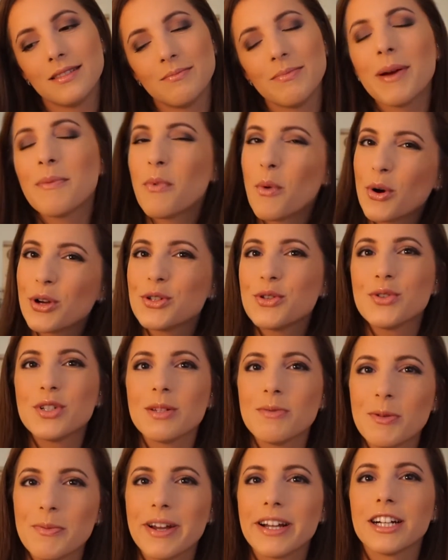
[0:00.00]
My pores used
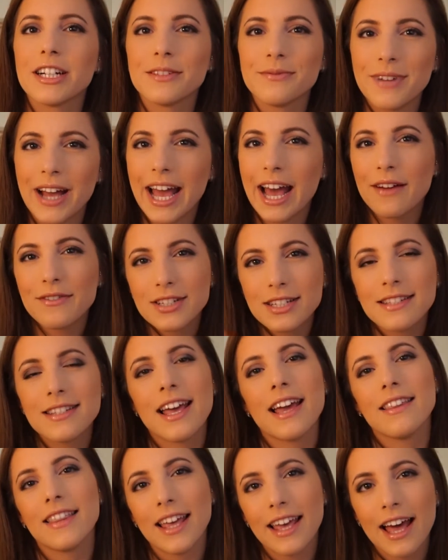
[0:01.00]
to be bigger, I have to
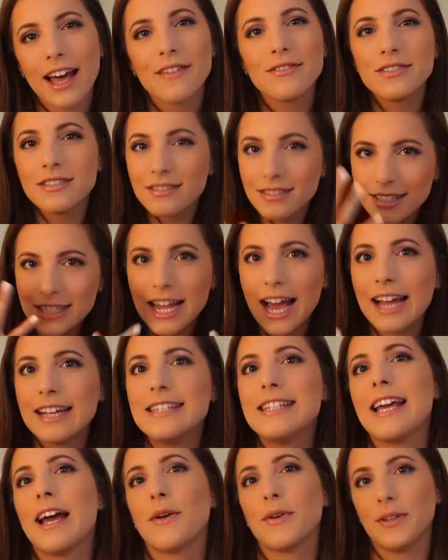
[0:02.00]
say. They have
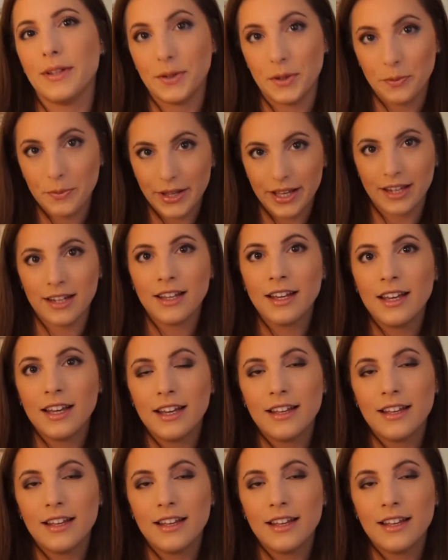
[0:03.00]
died down a little bit.